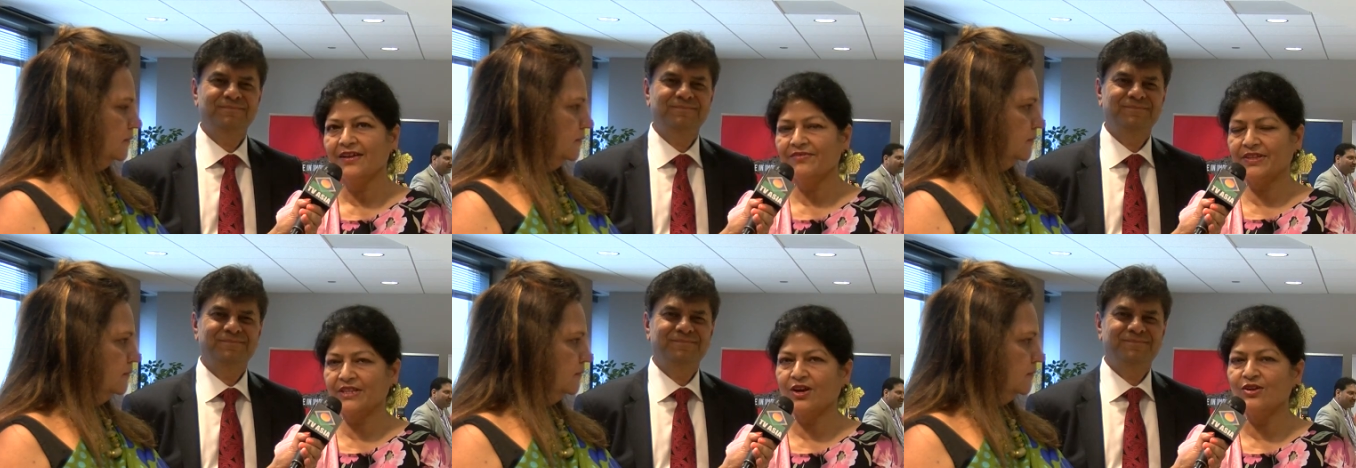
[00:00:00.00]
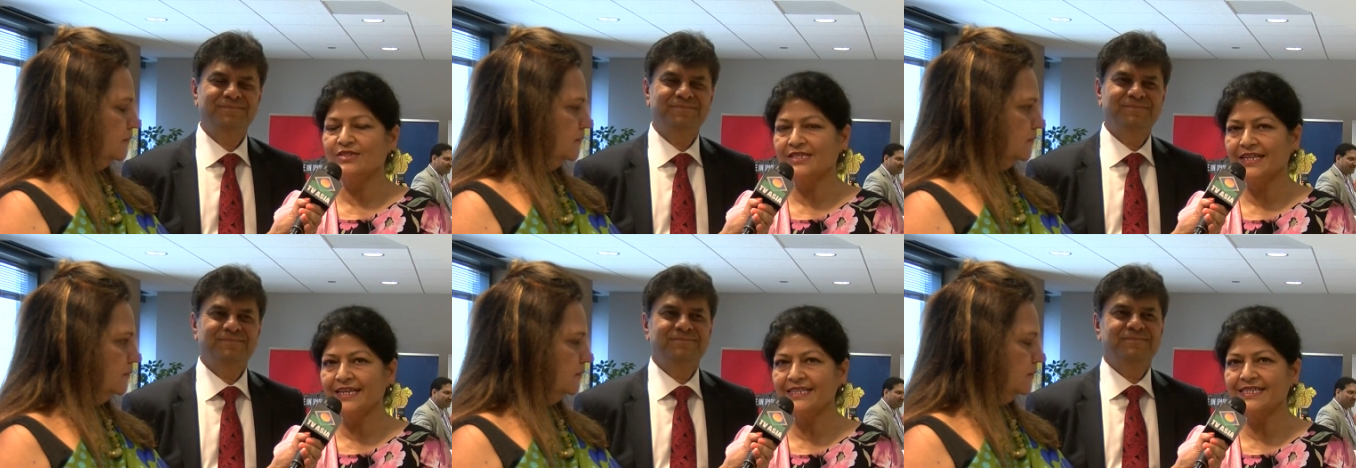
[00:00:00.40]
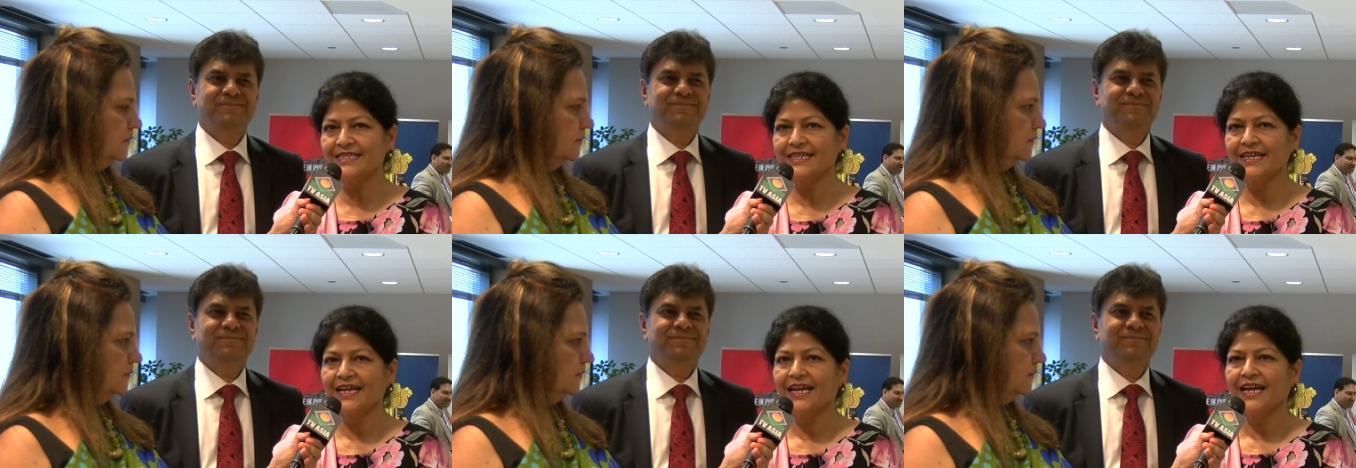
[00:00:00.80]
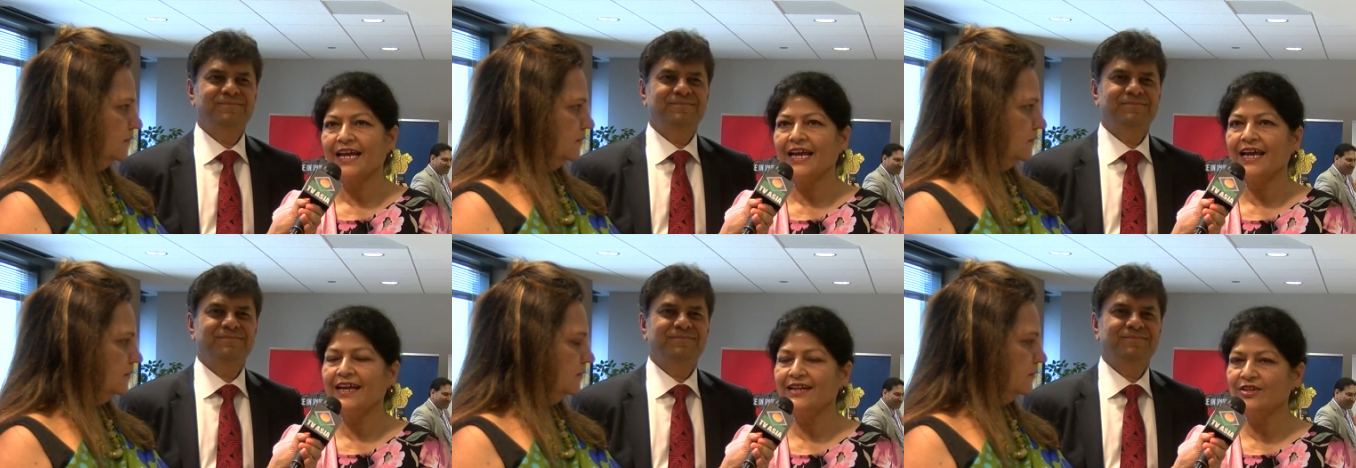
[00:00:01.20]
Speaker 1: with Consulate
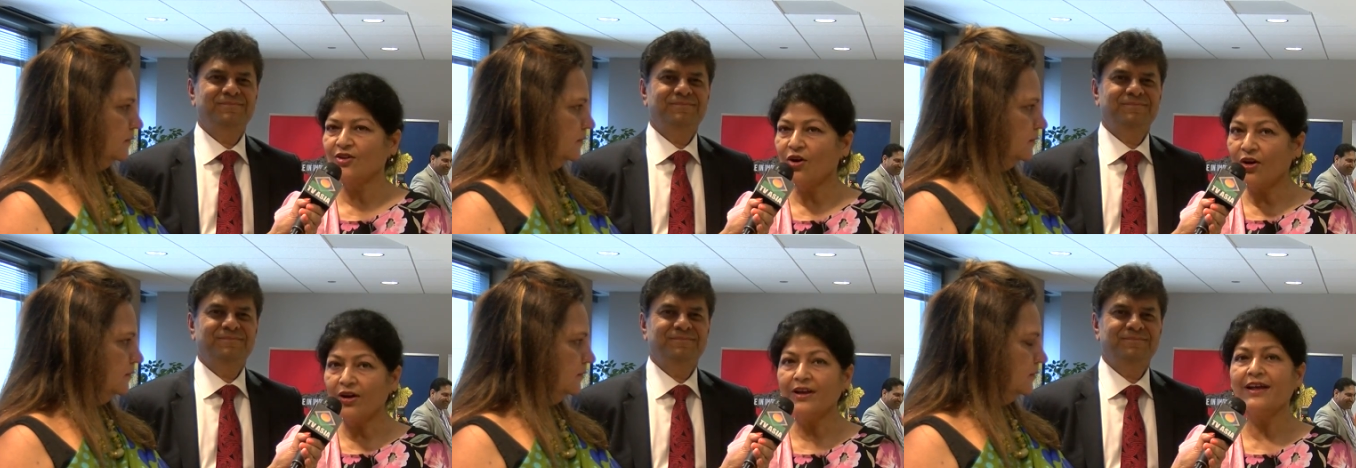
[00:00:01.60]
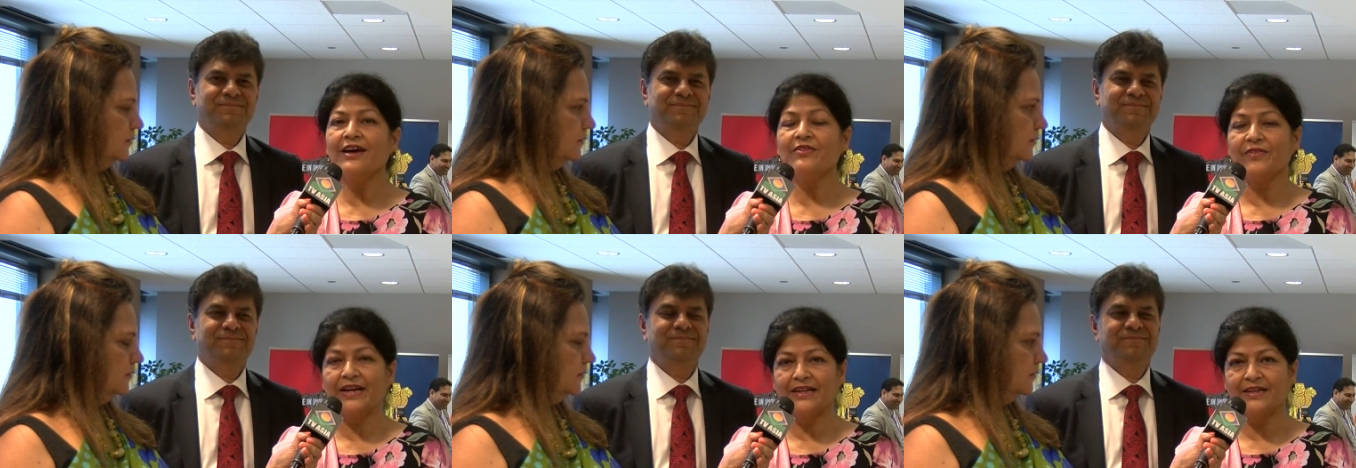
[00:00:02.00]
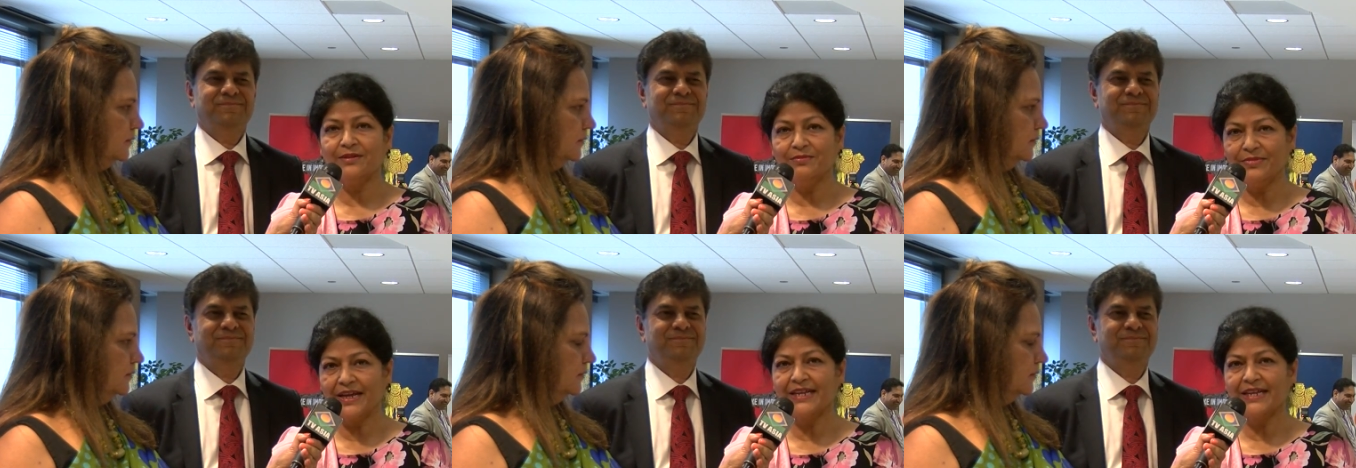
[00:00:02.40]
and all are welcome.